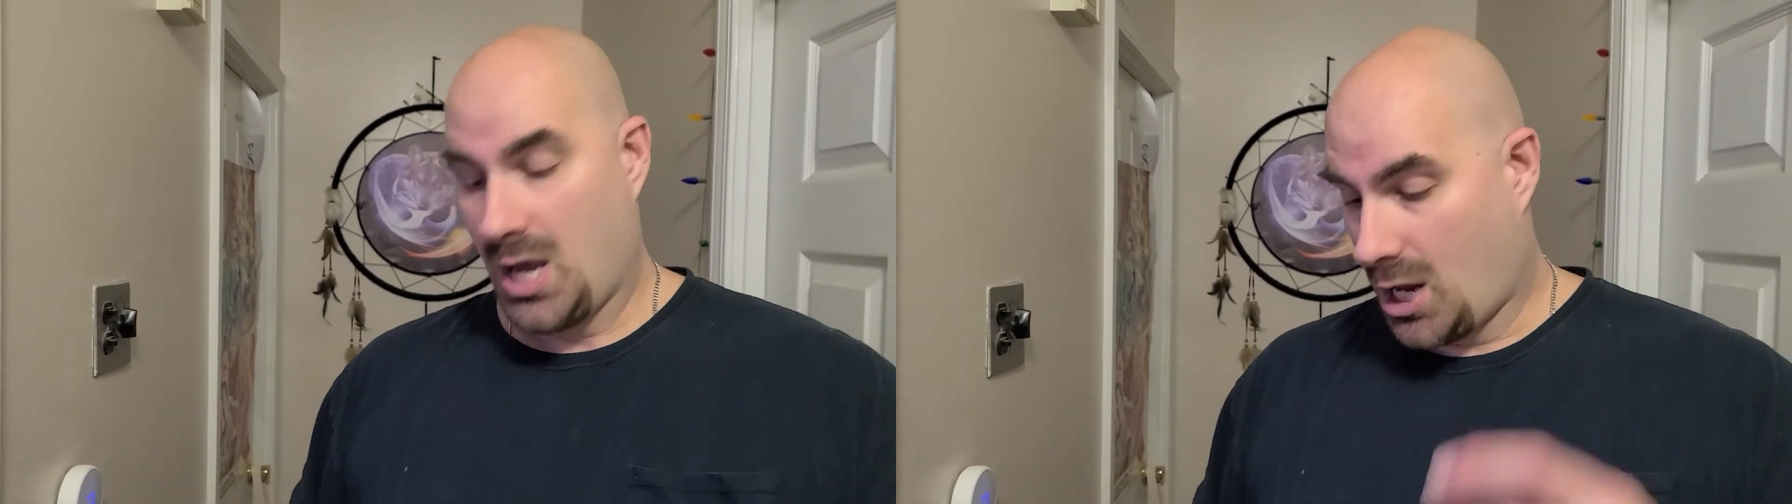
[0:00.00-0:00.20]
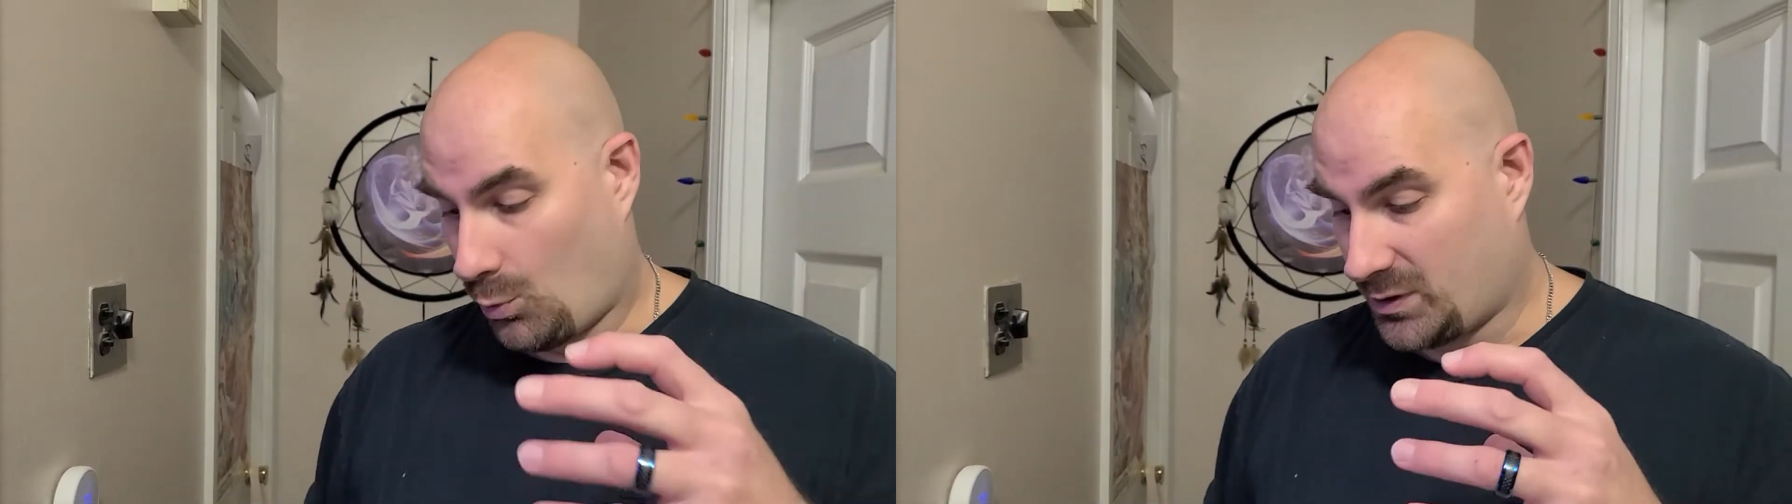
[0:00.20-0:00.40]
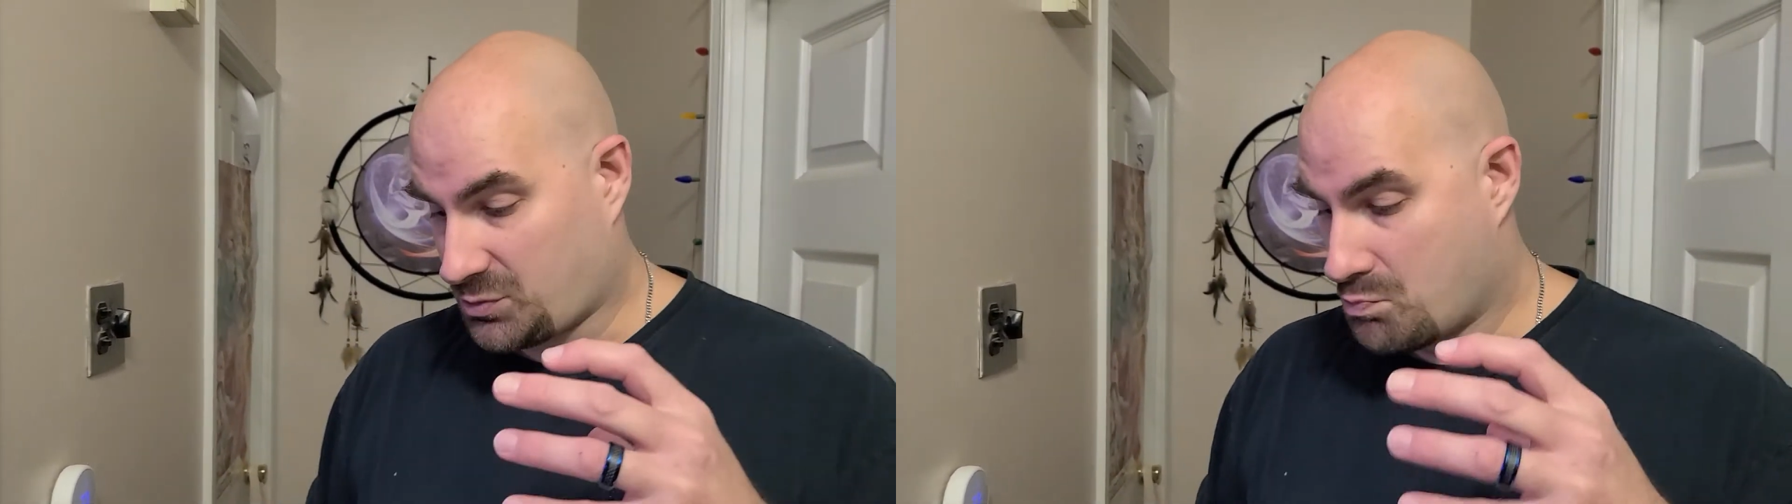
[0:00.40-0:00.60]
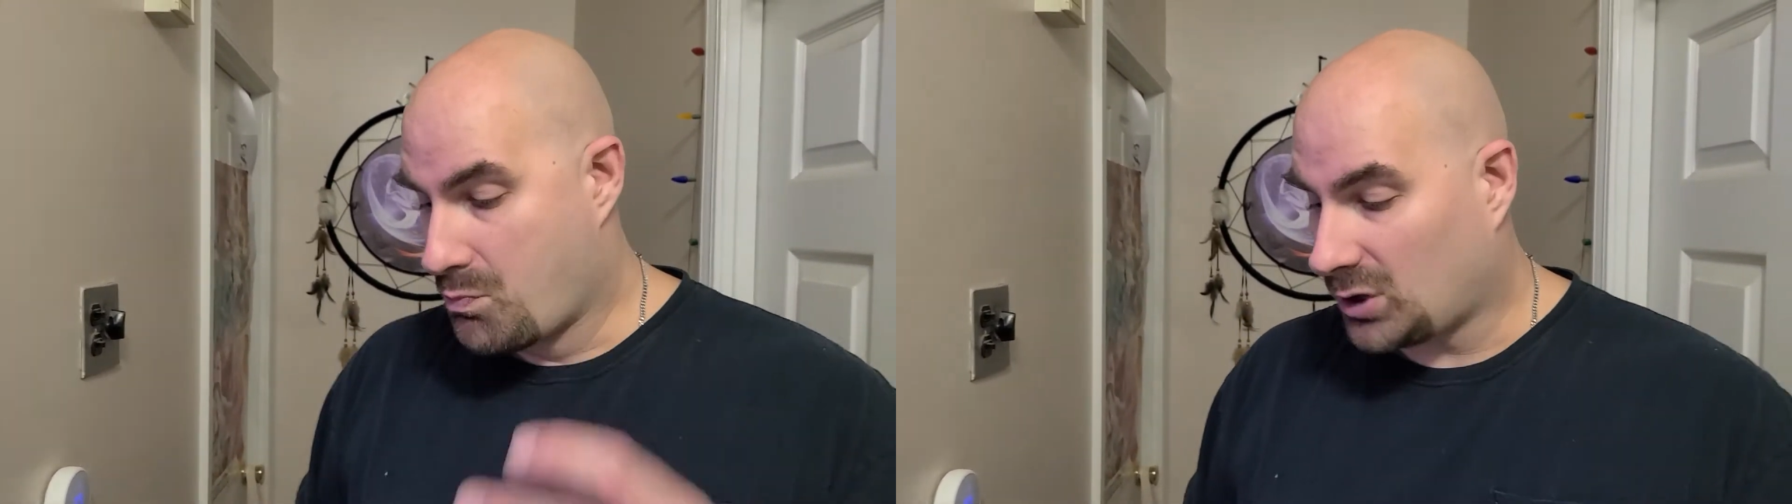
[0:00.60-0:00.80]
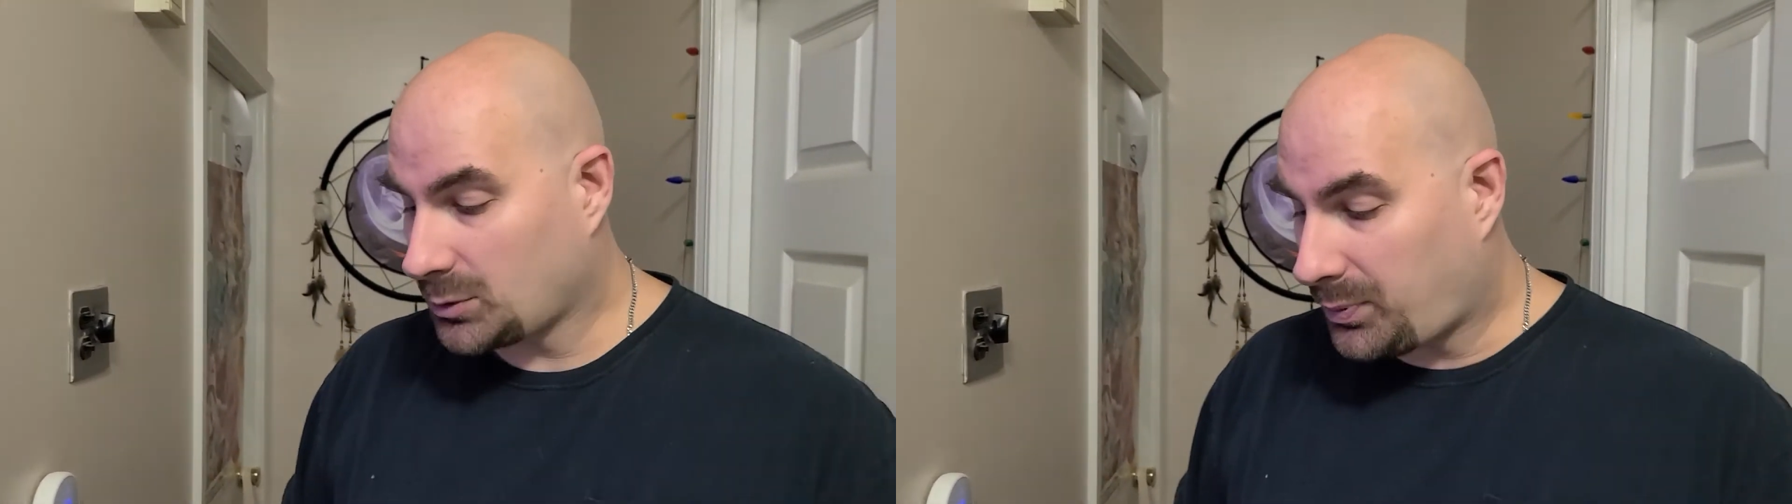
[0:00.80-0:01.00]
in which
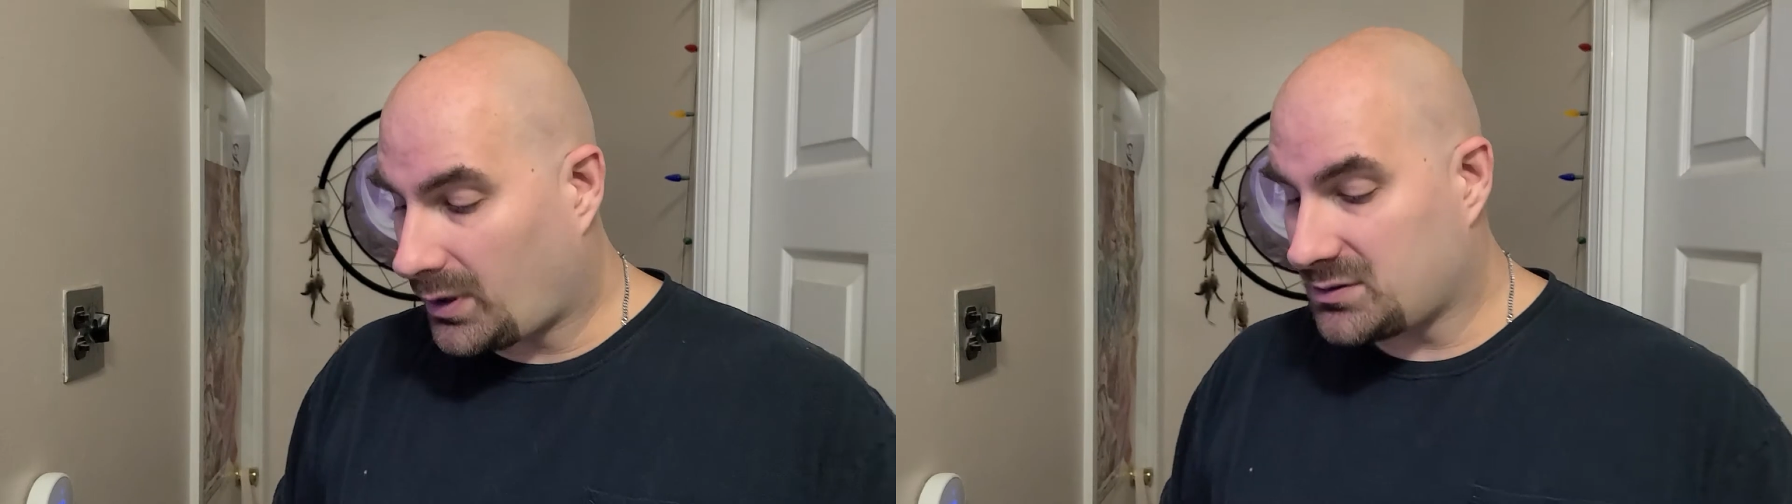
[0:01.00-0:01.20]
multiple